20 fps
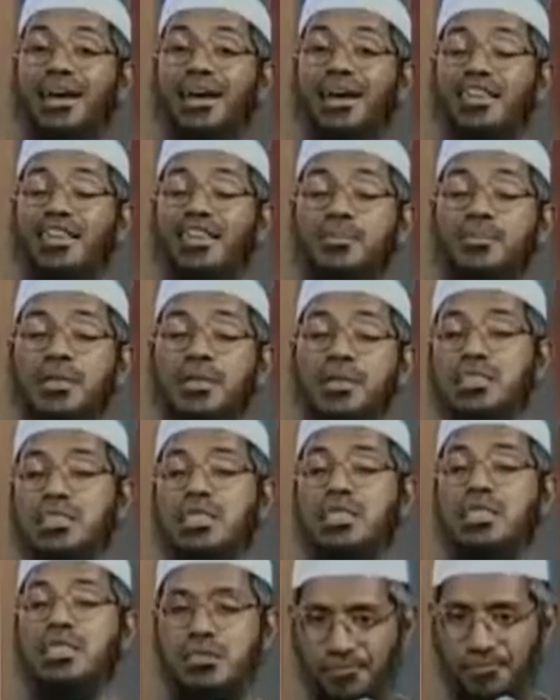it as a business,
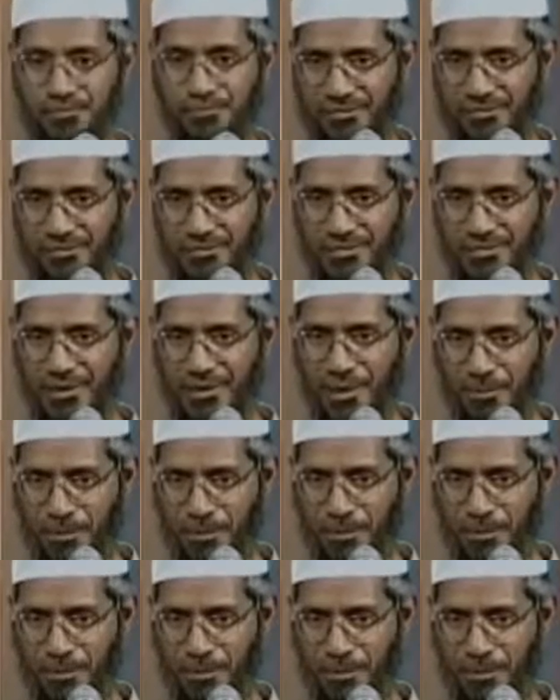make
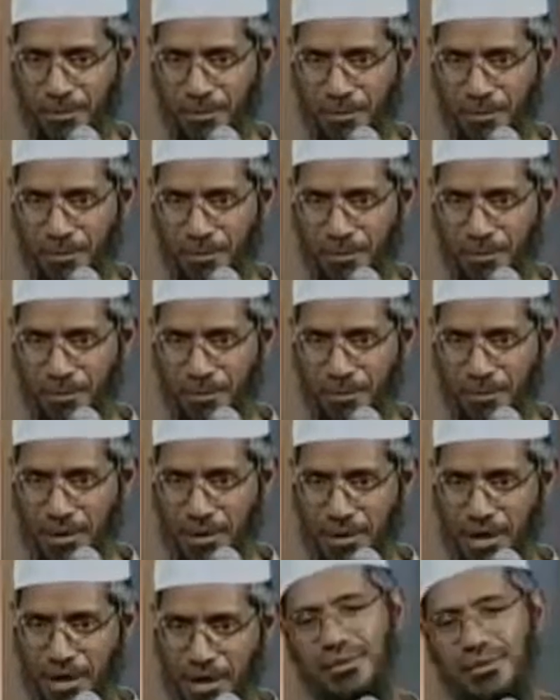copy and sell,
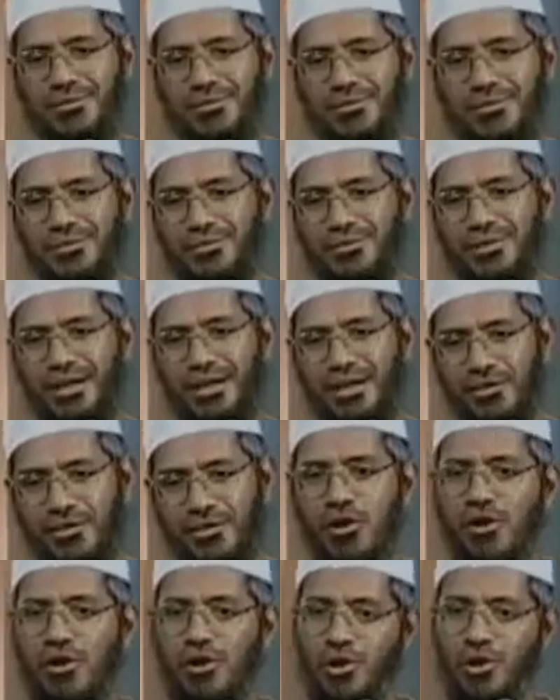then it is wrong.
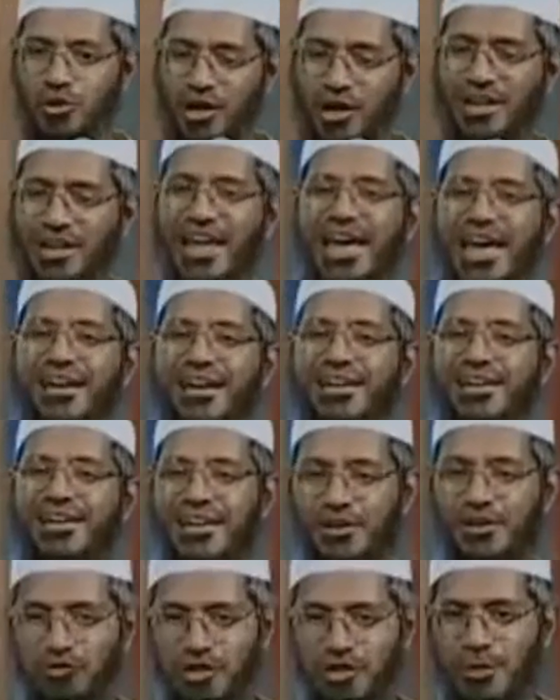You can directly tell
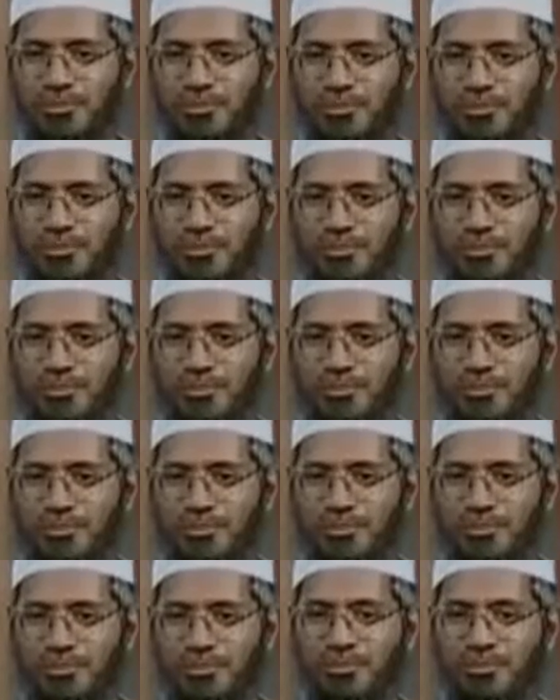to the company, see so and so,
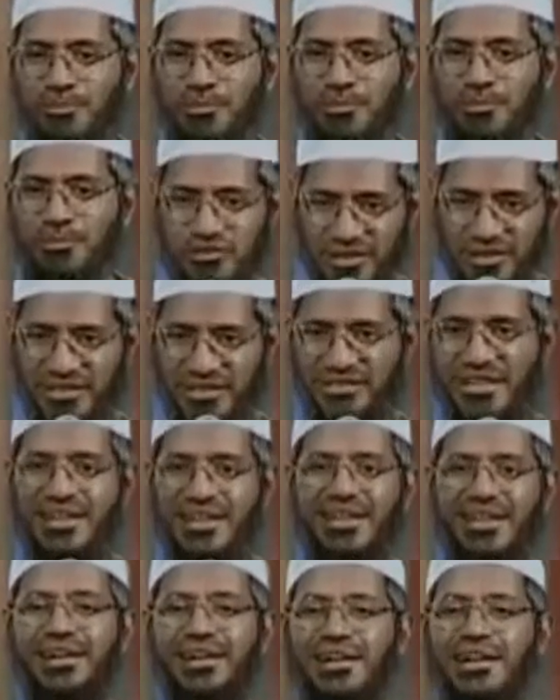so and so thing is there.
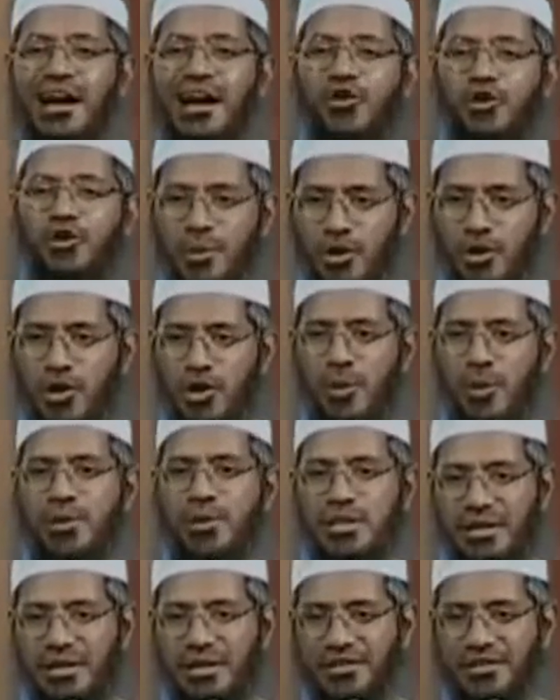I want to make copies
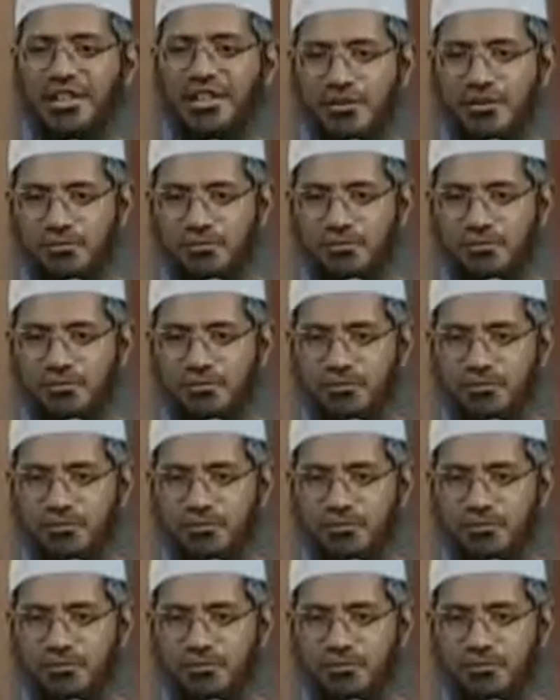and sell. Give me permission.
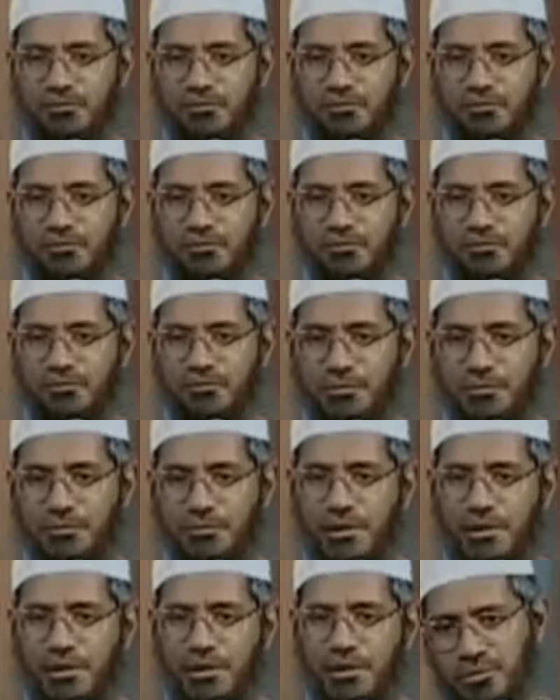With permission, no problem.
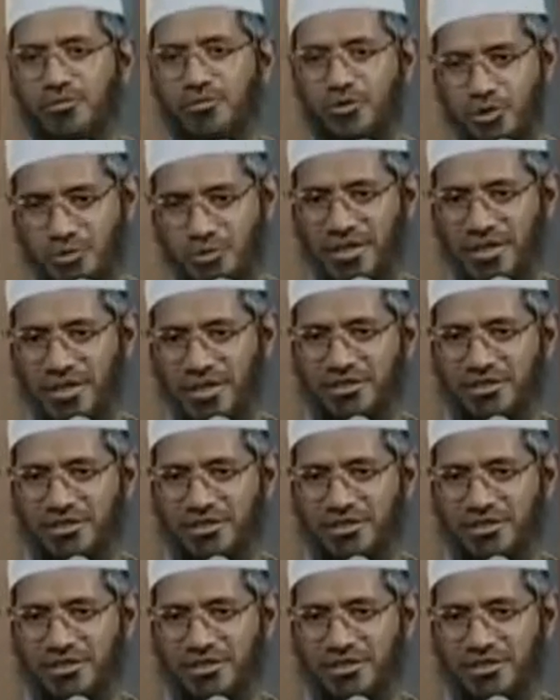Hope that's the